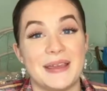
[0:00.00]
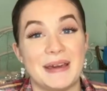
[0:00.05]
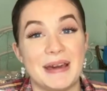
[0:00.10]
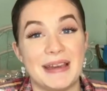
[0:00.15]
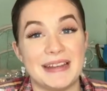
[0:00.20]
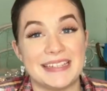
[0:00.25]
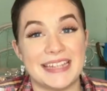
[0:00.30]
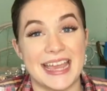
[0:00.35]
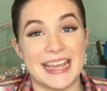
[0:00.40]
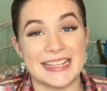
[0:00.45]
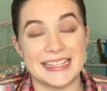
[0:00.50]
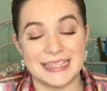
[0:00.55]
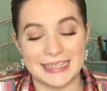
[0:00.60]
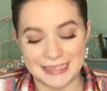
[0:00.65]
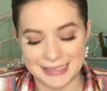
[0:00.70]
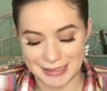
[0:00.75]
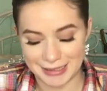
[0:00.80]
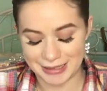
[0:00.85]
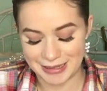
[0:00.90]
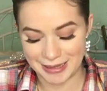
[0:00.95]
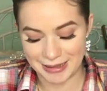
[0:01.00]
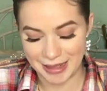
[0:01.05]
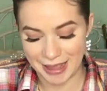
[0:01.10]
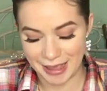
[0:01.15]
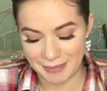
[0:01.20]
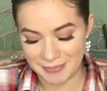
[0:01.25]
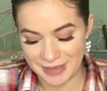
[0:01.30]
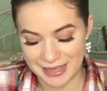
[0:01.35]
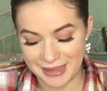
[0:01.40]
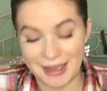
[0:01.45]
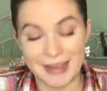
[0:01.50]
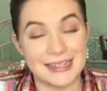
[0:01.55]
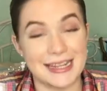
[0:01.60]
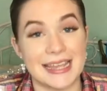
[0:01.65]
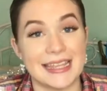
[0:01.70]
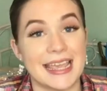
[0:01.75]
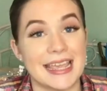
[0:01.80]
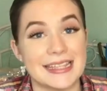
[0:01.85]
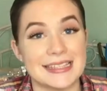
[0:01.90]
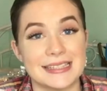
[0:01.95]
my contact
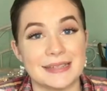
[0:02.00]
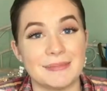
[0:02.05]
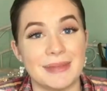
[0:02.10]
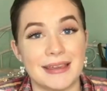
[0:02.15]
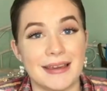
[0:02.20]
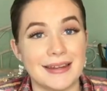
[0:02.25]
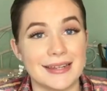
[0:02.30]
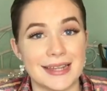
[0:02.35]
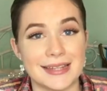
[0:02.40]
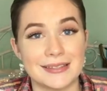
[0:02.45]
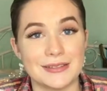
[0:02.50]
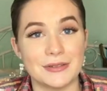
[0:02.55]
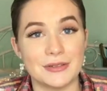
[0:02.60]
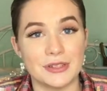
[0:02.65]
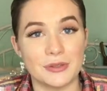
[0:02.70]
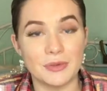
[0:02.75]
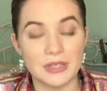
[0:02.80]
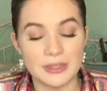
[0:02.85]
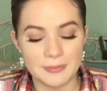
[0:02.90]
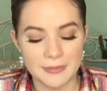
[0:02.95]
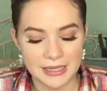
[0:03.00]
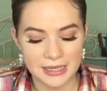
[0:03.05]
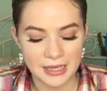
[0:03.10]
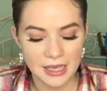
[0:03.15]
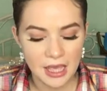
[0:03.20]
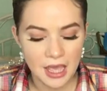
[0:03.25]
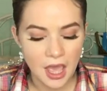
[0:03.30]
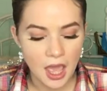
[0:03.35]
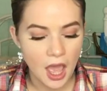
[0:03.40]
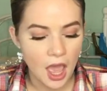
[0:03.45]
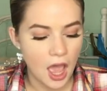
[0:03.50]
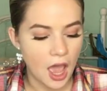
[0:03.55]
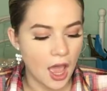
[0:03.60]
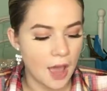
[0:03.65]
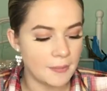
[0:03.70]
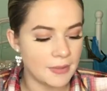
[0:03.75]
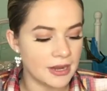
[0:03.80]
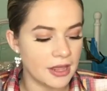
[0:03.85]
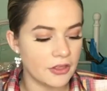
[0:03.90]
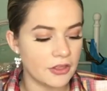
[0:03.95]
case and my contact solution with me.
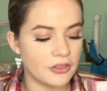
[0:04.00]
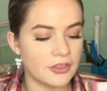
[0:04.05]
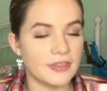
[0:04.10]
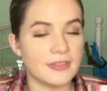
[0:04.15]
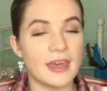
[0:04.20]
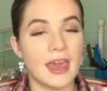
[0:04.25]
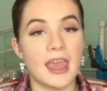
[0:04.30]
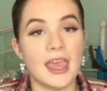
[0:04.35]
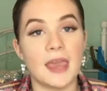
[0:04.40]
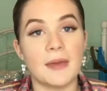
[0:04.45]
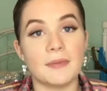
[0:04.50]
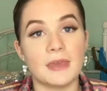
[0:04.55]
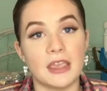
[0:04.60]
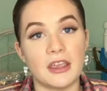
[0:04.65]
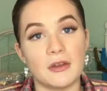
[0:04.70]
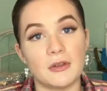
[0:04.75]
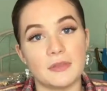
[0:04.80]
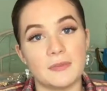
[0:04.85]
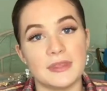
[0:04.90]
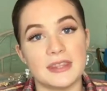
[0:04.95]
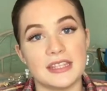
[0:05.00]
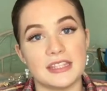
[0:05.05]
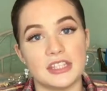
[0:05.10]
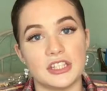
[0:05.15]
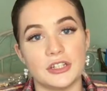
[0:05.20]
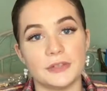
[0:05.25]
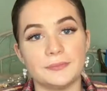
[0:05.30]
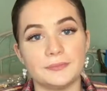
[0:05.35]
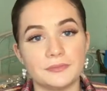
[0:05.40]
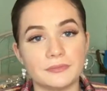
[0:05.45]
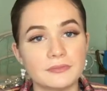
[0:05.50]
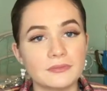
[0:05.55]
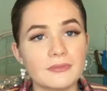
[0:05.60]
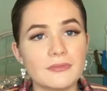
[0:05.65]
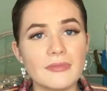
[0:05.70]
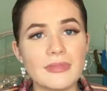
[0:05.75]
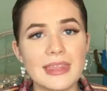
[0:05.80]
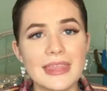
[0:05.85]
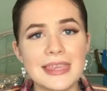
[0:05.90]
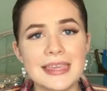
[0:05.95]
Another thing that I am carrying with me this year
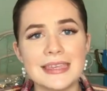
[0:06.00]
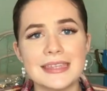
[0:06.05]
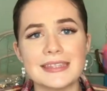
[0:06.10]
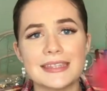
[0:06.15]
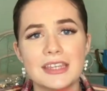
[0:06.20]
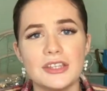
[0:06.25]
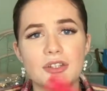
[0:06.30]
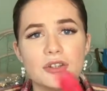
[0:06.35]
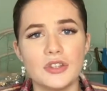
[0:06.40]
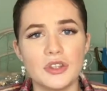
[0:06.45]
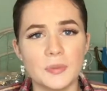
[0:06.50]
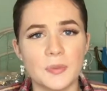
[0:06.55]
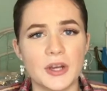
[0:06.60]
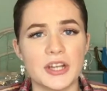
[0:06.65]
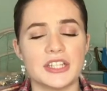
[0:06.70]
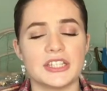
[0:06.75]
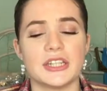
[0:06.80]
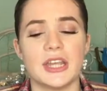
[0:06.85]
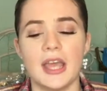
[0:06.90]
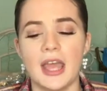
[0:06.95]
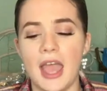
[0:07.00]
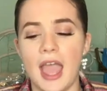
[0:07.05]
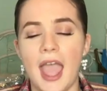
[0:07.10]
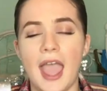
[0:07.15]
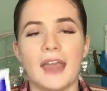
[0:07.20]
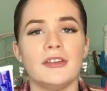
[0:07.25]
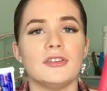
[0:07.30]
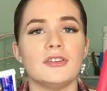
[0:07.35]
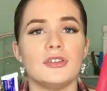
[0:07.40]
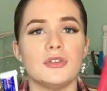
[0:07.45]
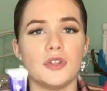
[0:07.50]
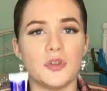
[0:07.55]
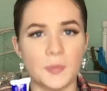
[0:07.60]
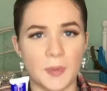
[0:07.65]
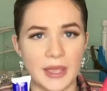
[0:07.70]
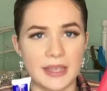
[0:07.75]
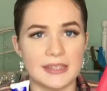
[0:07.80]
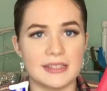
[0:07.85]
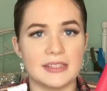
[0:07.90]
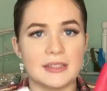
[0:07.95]
is a toothbrush and
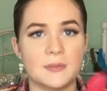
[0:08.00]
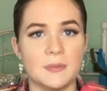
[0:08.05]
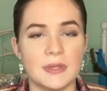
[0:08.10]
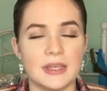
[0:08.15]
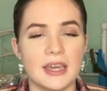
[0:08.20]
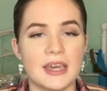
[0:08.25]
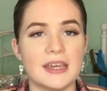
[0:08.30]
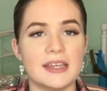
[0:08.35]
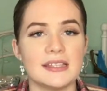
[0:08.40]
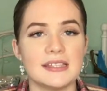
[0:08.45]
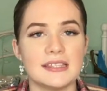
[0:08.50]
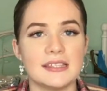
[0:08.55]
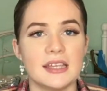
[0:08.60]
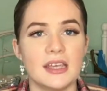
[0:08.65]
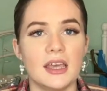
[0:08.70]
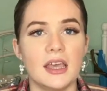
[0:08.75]
toothpaste, because